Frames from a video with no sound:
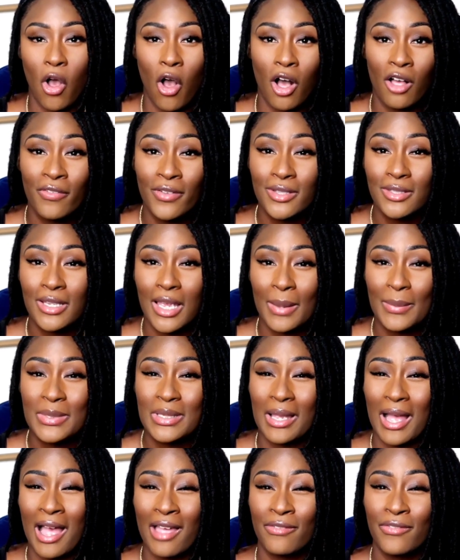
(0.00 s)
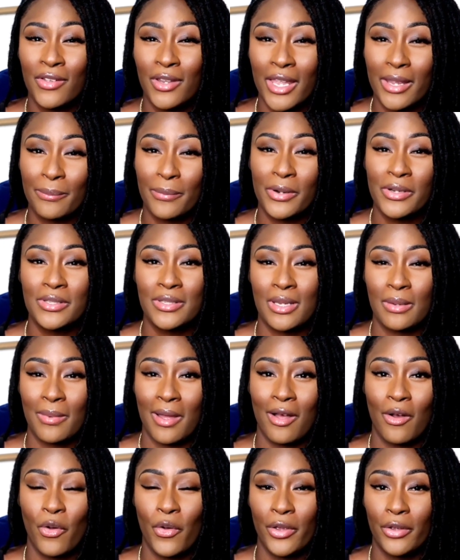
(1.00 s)
Oftentimes, I feel like personally
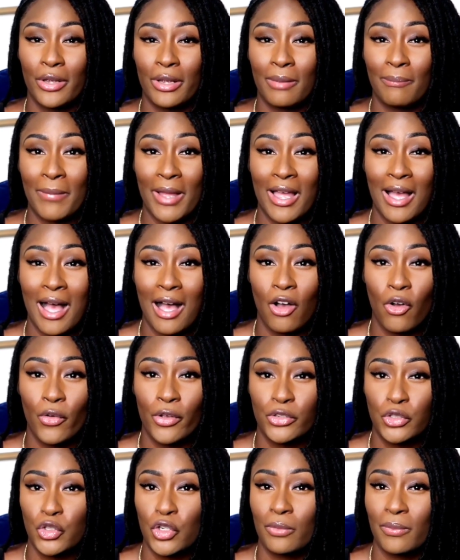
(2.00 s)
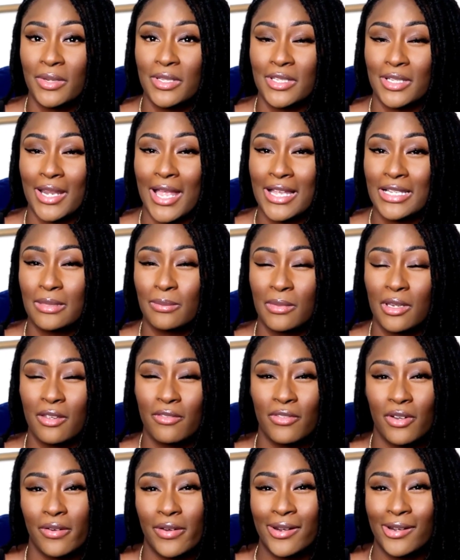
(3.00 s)
my hot oil treatments last me
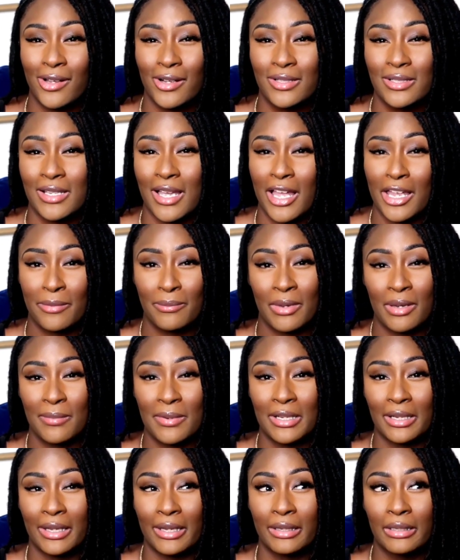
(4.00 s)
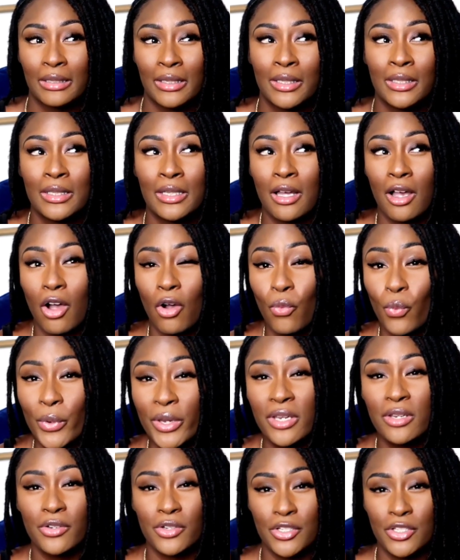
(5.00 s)
a very long time, maybe like a
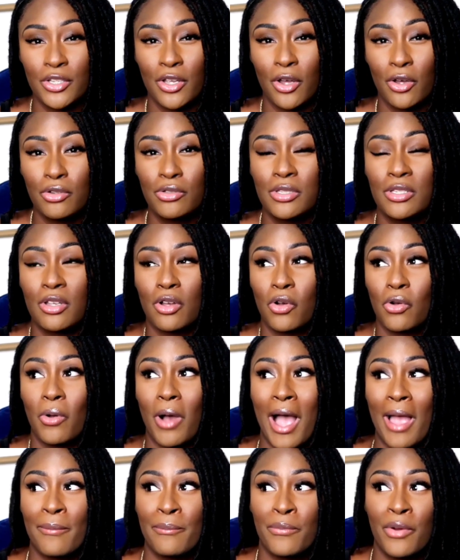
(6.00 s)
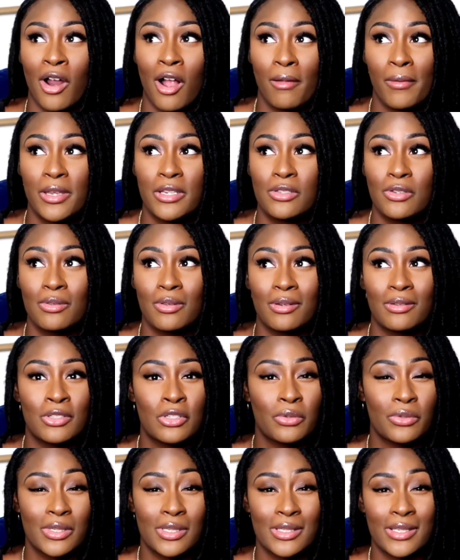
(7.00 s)
week or so. So I probably
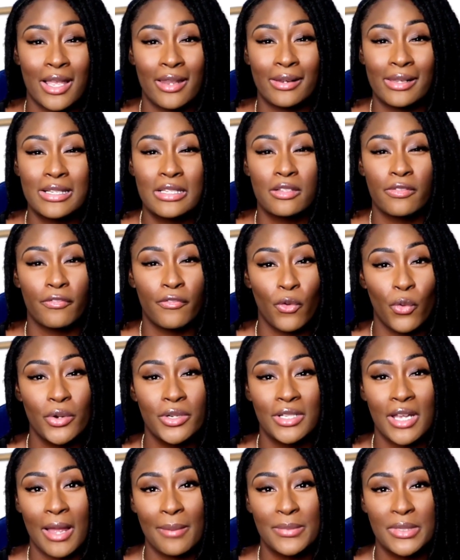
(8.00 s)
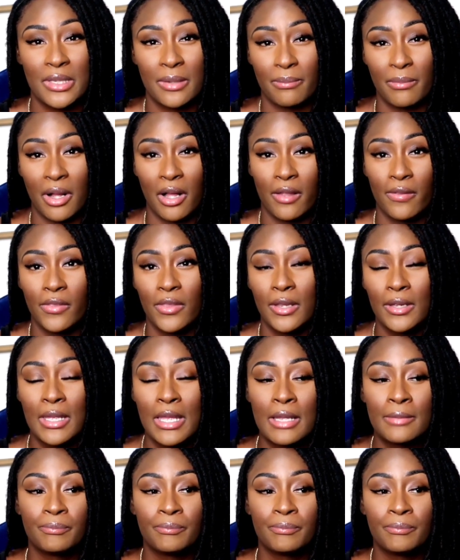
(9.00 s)
do this at least 4 times a month.